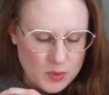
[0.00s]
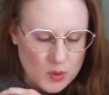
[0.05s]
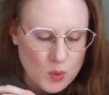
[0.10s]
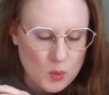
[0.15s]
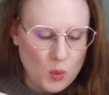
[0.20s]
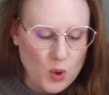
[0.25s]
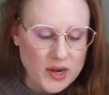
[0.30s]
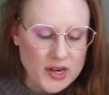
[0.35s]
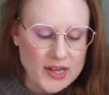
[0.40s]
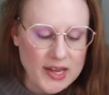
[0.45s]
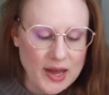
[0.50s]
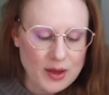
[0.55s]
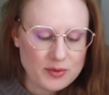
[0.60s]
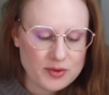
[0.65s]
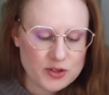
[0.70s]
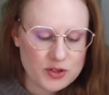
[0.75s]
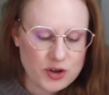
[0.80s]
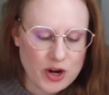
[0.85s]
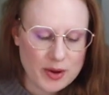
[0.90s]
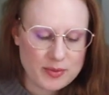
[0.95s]
One account
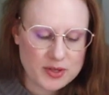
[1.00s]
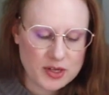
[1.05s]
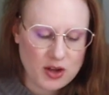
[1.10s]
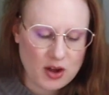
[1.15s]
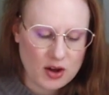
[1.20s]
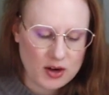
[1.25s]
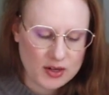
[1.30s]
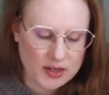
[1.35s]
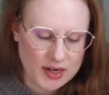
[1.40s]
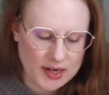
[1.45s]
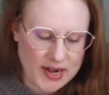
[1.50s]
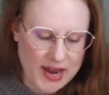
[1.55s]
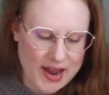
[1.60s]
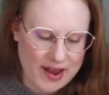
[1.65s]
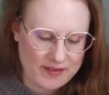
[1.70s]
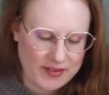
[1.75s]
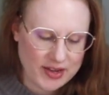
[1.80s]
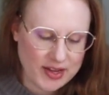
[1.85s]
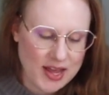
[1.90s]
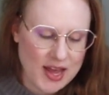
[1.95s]
describes a Karkaddan
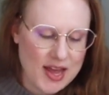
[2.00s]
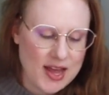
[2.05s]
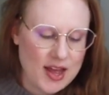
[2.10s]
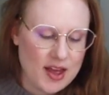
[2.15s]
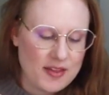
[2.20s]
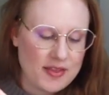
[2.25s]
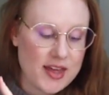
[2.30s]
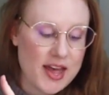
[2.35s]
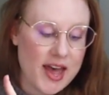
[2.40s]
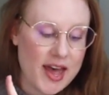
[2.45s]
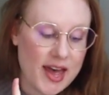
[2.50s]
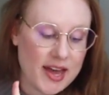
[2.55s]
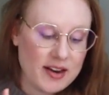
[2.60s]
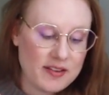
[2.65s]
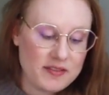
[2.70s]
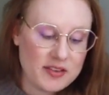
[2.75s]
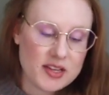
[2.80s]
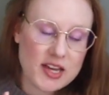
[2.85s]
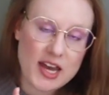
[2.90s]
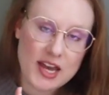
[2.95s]
having the
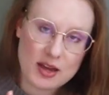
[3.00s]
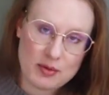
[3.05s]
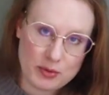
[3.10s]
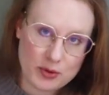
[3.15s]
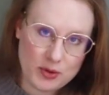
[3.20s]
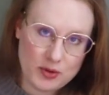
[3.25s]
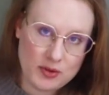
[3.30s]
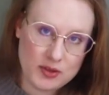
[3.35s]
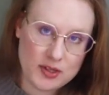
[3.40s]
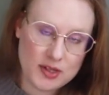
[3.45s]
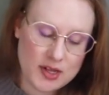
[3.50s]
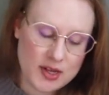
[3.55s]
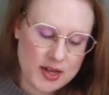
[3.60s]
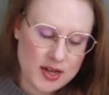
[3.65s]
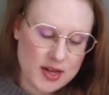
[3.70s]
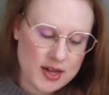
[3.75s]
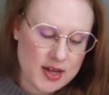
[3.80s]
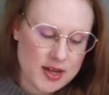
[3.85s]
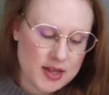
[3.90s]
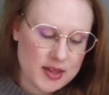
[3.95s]
head of a camel,
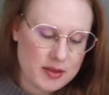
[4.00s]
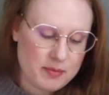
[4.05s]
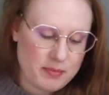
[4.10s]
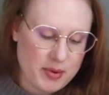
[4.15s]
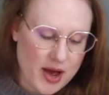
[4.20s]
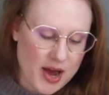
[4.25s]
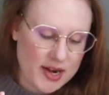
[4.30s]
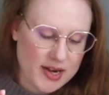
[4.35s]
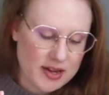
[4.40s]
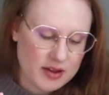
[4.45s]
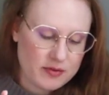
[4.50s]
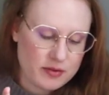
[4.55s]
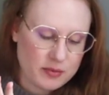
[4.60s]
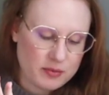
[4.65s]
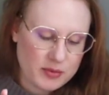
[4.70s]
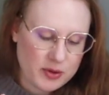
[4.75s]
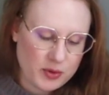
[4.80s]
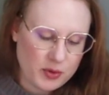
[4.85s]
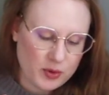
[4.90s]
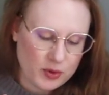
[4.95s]
the body of a
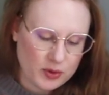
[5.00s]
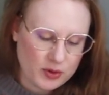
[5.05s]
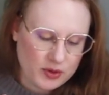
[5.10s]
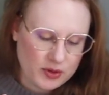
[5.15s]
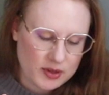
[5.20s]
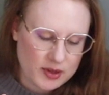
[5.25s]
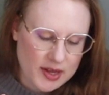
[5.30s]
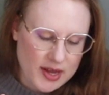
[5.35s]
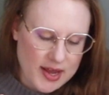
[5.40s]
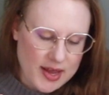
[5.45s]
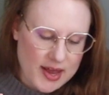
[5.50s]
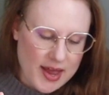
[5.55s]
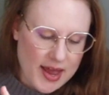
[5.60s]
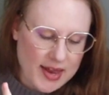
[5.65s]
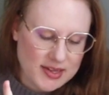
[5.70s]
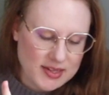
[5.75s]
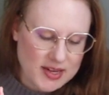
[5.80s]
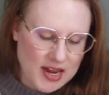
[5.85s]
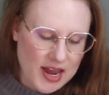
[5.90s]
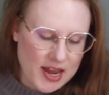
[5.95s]
mule,
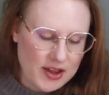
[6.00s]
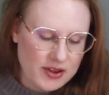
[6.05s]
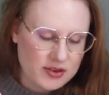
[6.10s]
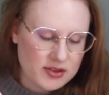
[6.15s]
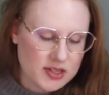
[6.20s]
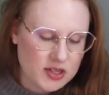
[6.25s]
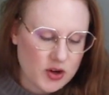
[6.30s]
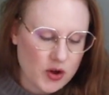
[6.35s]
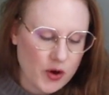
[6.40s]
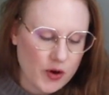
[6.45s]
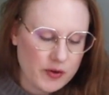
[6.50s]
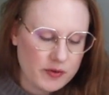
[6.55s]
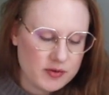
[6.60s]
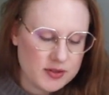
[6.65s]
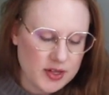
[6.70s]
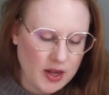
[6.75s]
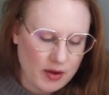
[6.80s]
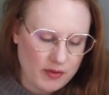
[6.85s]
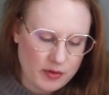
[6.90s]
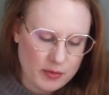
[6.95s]
and tails and
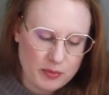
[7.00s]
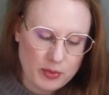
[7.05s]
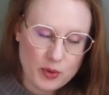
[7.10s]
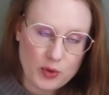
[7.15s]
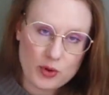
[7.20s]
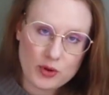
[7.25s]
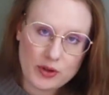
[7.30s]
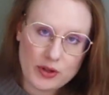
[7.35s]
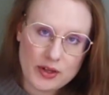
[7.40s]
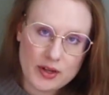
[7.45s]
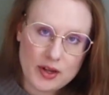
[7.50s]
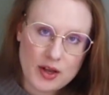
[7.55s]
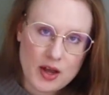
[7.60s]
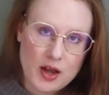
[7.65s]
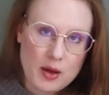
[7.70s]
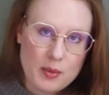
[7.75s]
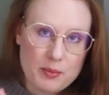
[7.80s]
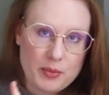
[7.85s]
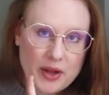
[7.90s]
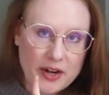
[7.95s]
hooves of a bull.
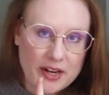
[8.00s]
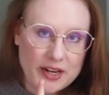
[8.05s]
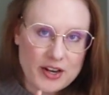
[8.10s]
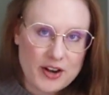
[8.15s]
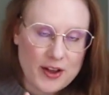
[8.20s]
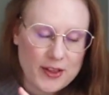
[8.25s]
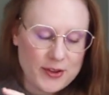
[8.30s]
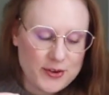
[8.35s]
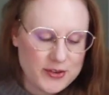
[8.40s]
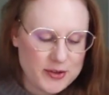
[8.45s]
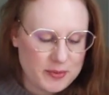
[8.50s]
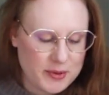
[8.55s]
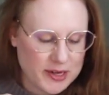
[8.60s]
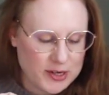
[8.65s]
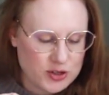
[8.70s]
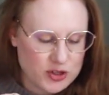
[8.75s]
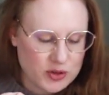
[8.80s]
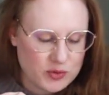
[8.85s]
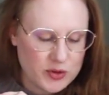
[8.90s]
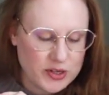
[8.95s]
But another
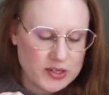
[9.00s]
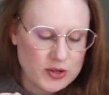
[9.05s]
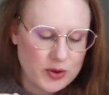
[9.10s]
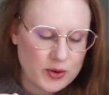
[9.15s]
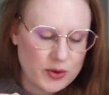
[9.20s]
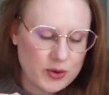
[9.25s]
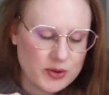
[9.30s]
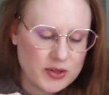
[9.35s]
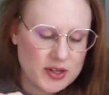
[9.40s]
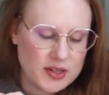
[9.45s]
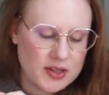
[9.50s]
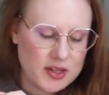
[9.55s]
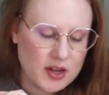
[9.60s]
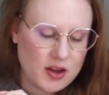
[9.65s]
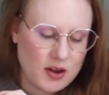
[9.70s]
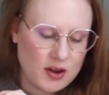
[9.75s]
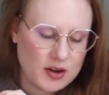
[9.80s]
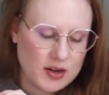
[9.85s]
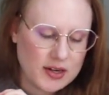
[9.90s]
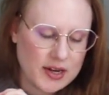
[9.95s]
depiction retold the
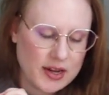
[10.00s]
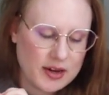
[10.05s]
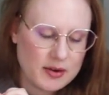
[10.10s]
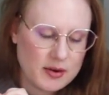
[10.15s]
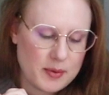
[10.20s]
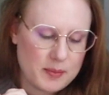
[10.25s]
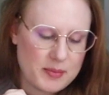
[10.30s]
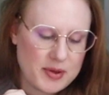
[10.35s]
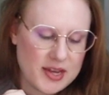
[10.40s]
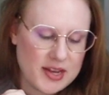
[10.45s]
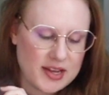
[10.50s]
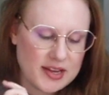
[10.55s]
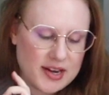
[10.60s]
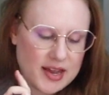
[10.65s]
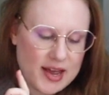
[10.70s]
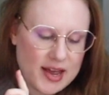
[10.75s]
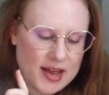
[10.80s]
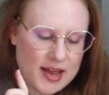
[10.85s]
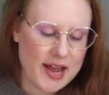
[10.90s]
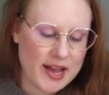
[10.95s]
Karkaddan being an
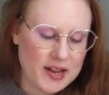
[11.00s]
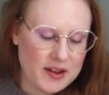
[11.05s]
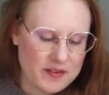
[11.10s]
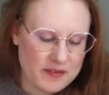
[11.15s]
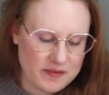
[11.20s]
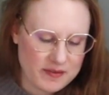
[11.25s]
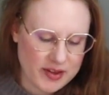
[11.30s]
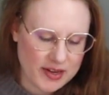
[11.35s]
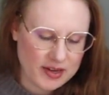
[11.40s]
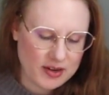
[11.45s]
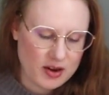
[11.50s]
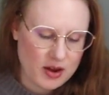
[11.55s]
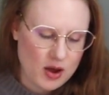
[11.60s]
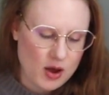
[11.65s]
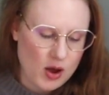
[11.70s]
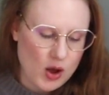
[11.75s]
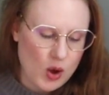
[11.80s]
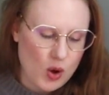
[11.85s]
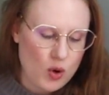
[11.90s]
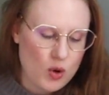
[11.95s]

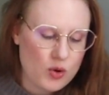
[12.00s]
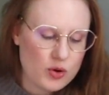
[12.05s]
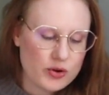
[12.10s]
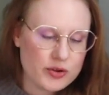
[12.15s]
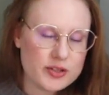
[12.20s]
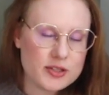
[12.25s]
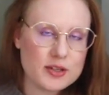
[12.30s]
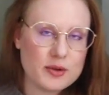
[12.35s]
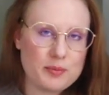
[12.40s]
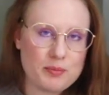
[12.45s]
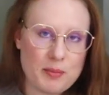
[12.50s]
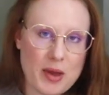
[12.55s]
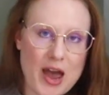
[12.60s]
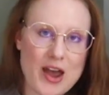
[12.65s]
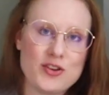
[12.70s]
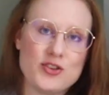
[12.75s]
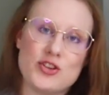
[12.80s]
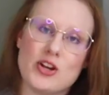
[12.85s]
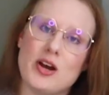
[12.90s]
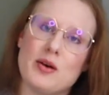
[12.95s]
elephant-horse
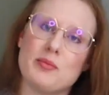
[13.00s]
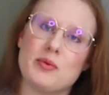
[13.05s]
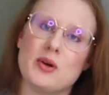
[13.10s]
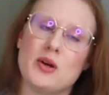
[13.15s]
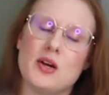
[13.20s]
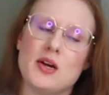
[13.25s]
mashup,